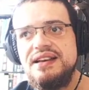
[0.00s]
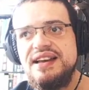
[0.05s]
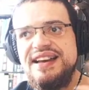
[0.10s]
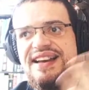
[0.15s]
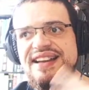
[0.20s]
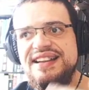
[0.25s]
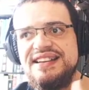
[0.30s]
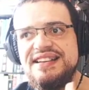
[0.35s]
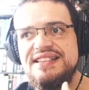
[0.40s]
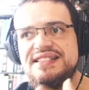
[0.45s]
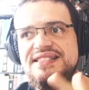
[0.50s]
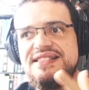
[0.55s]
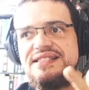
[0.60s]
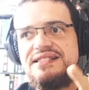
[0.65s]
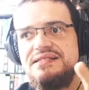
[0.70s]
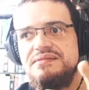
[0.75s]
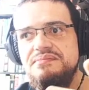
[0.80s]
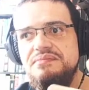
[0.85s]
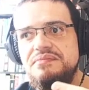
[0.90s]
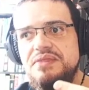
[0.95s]
And
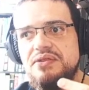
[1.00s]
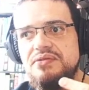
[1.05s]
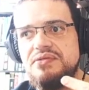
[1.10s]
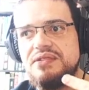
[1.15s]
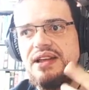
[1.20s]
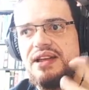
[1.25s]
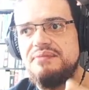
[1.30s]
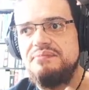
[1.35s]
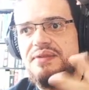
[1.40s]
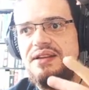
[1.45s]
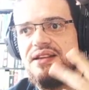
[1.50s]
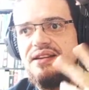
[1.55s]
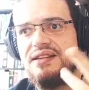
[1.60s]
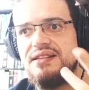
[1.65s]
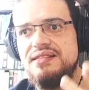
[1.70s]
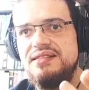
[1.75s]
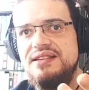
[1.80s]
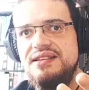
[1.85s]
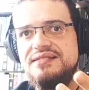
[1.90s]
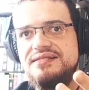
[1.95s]
it's multiplayer
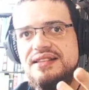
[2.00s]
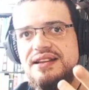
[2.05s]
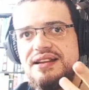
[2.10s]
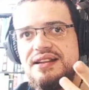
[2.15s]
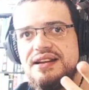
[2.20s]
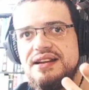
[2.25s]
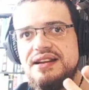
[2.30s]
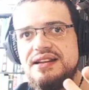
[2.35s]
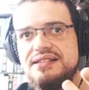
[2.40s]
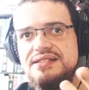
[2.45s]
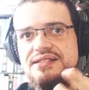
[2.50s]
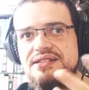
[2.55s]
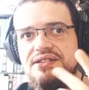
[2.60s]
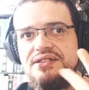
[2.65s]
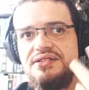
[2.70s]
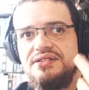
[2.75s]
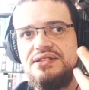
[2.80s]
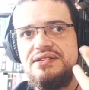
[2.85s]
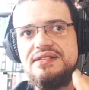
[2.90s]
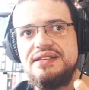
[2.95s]
and things like that, so
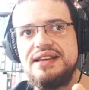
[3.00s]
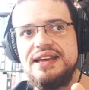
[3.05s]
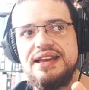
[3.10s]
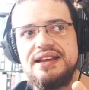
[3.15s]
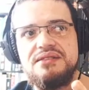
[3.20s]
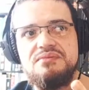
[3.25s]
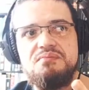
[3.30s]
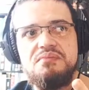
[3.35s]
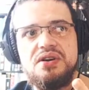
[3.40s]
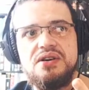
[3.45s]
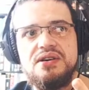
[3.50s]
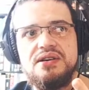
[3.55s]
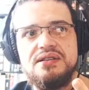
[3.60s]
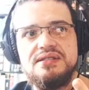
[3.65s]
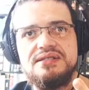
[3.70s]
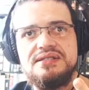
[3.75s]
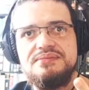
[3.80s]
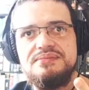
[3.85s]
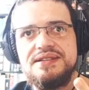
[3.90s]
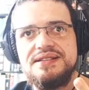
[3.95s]
you don't get
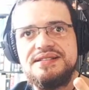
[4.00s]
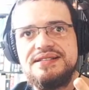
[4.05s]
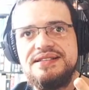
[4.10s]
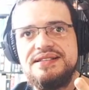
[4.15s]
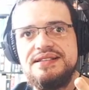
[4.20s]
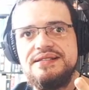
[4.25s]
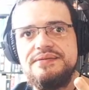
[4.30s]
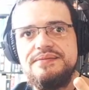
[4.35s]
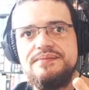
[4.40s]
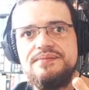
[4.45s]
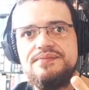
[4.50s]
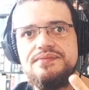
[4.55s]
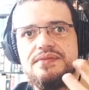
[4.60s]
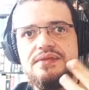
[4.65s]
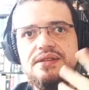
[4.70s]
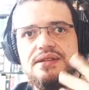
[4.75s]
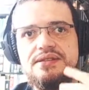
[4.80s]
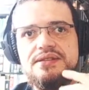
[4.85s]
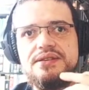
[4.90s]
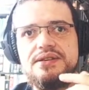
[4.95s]
mods, but
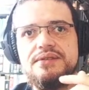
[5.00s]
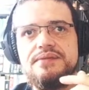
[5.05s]
it's good.